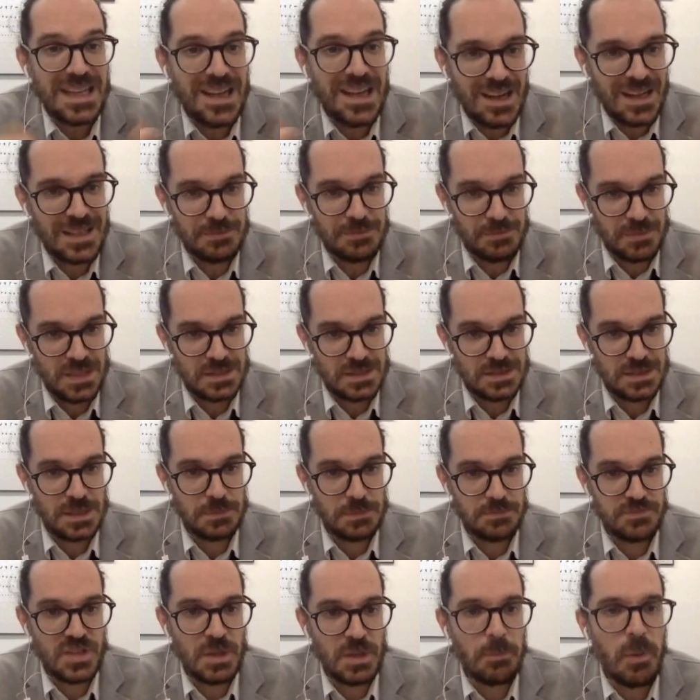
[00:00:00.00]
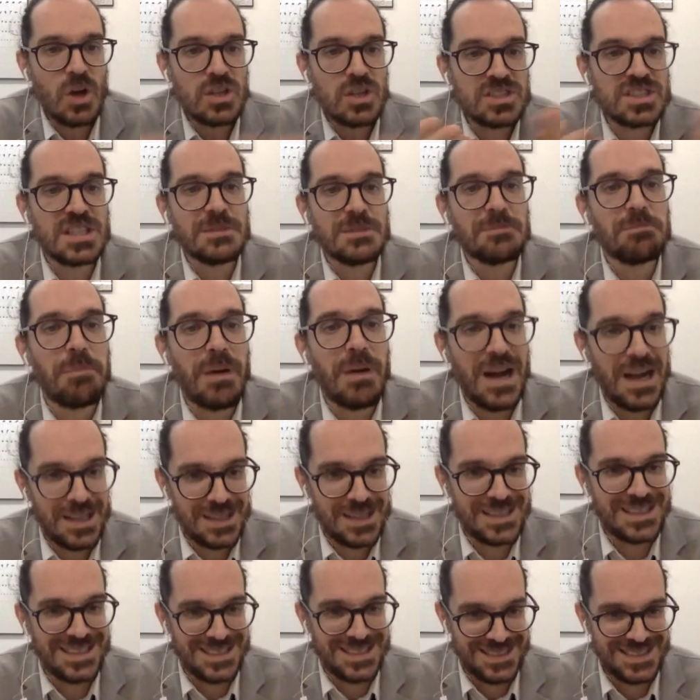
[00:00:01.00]
become the boxing
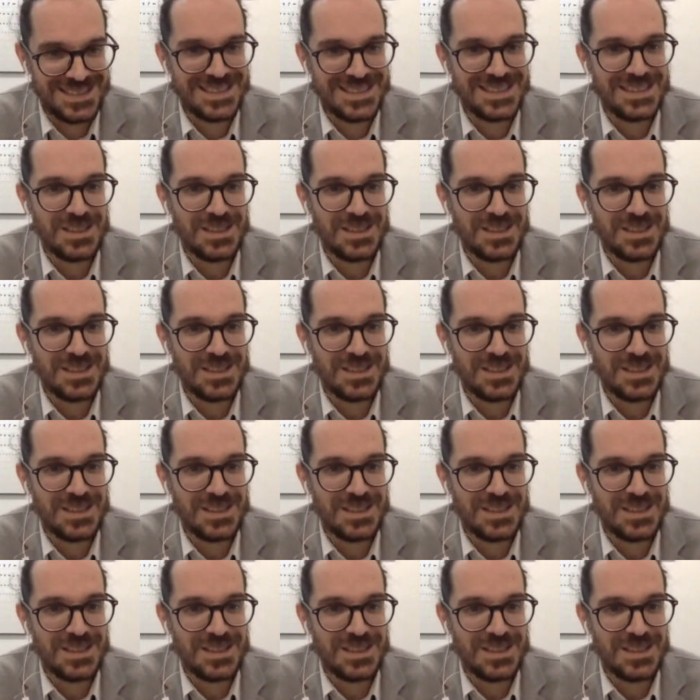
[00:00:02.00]
buck